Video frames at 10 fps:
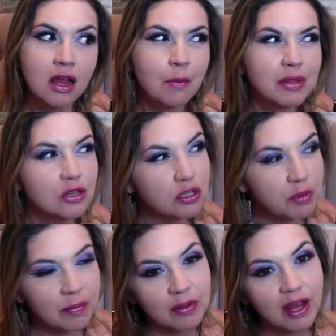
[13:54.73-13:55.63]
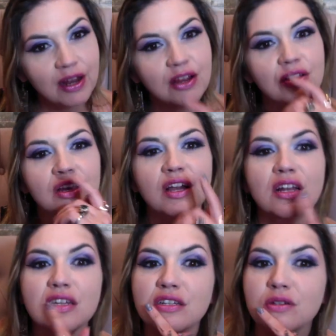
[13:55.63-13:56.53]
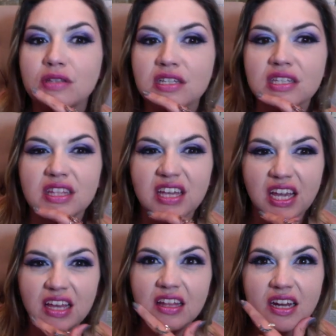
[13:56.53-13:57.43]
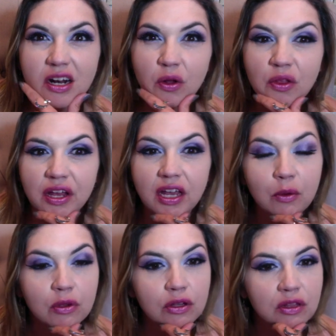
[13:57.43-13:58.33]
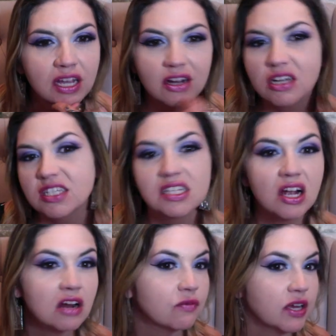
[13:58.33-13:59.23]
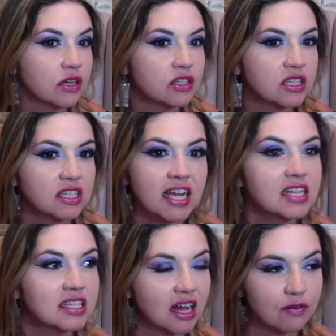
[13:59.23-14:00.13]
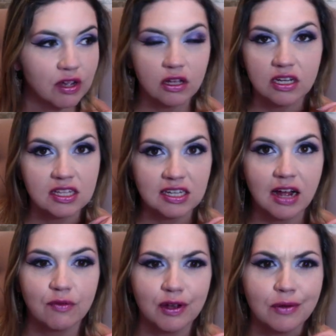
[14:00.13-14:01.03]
But there's people out here that kind of do this thing that I don't like, where they're like, curses aren't real. Just say it's not real and it's not real.